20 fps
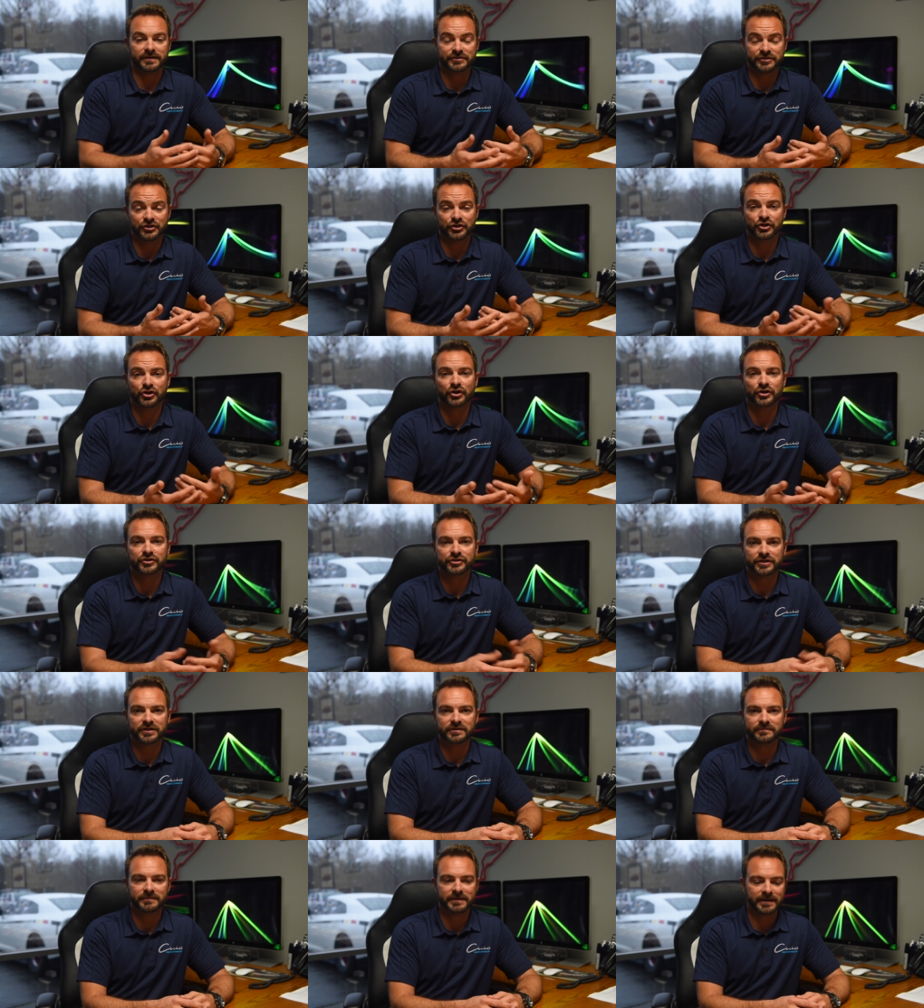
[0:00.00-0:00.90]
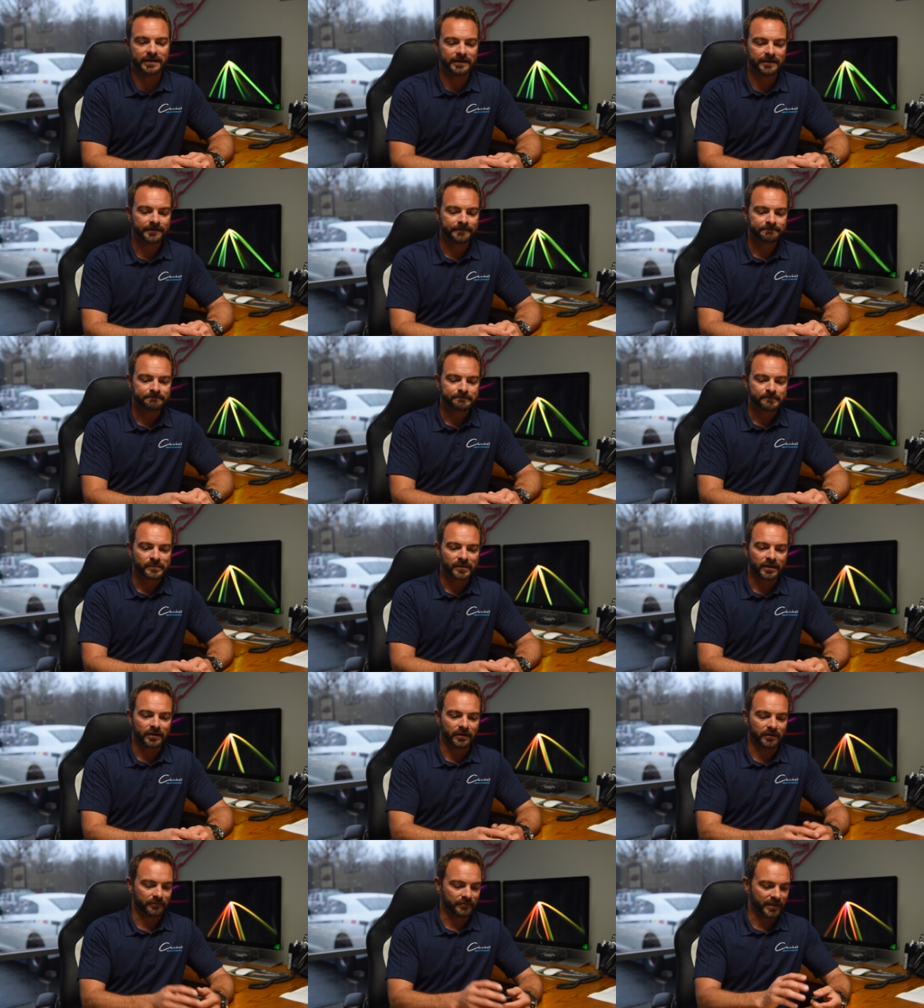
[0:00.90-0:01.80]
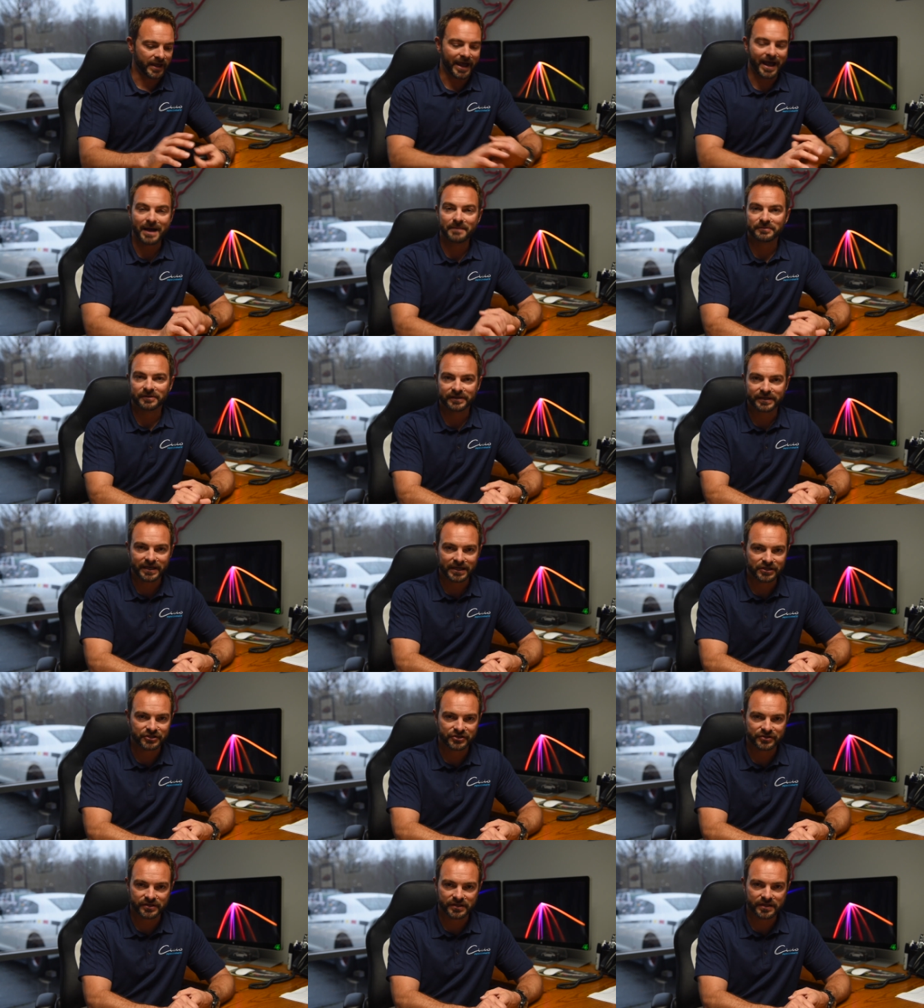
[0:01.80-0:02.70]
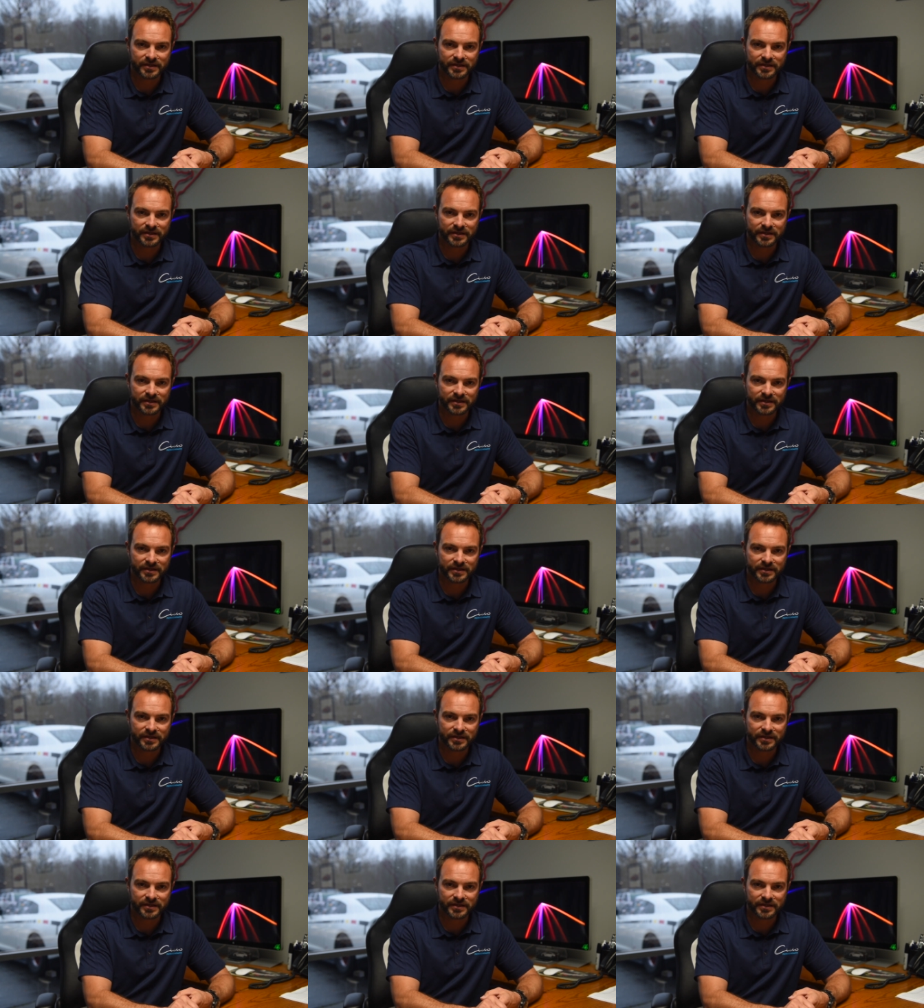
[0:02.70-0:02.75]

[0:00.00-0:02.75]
encouraging to me. The application